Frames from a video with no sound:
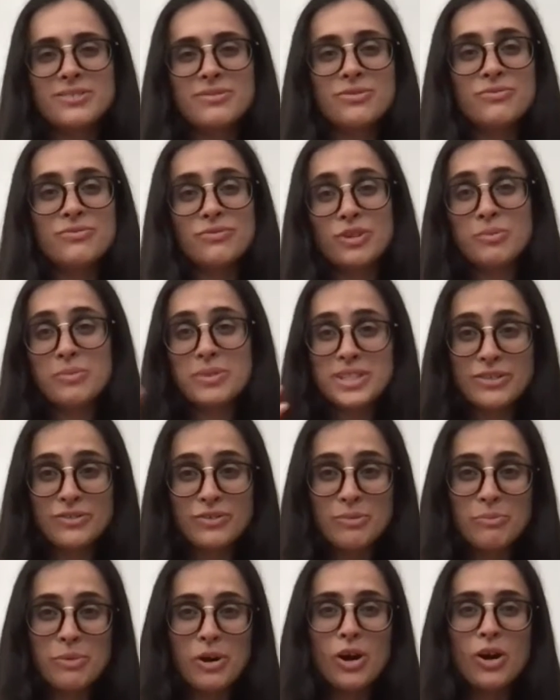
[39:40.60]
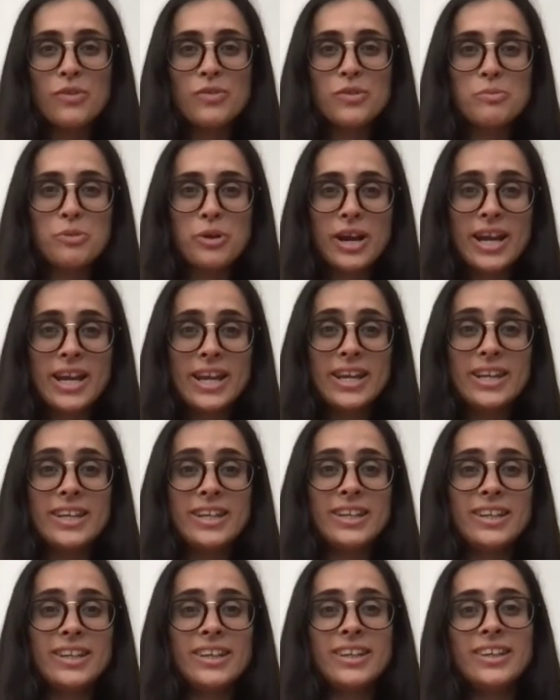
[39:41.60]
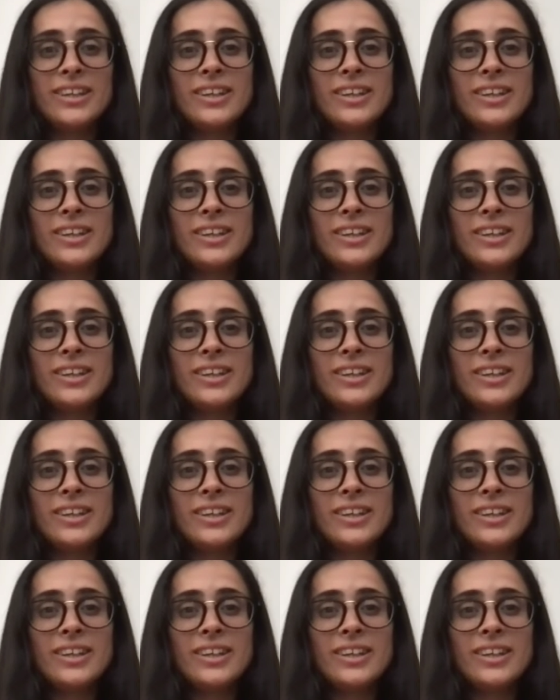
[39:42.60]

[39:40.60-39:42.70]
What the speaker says: from a different part of the brain,